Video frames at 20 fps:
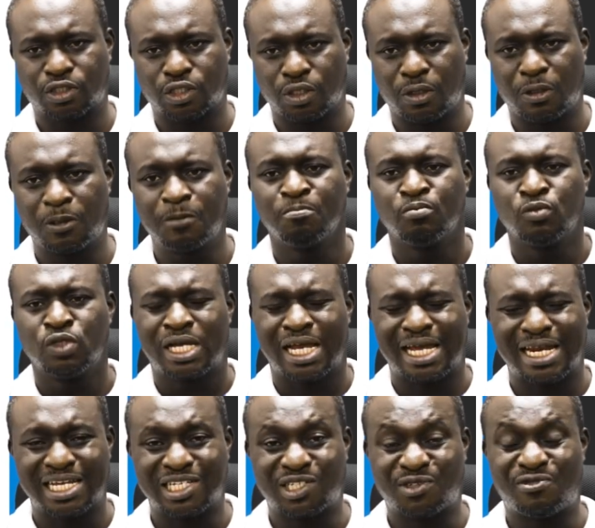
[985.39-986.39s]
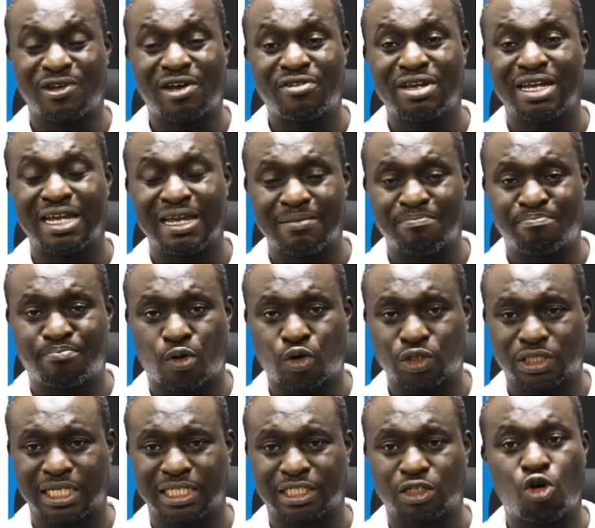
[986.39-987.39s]
So it is very
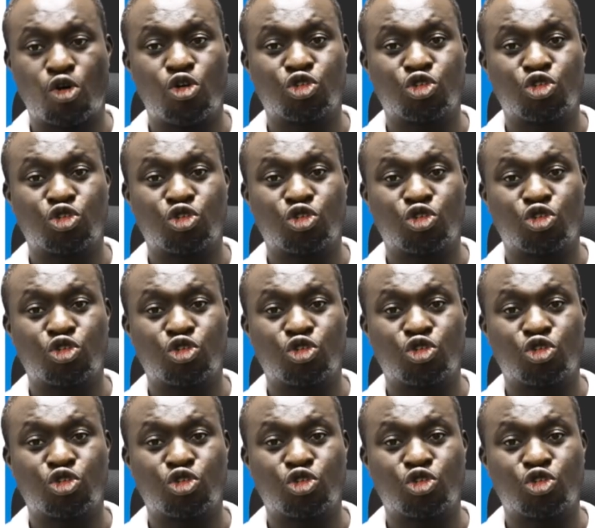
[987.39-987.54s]
important.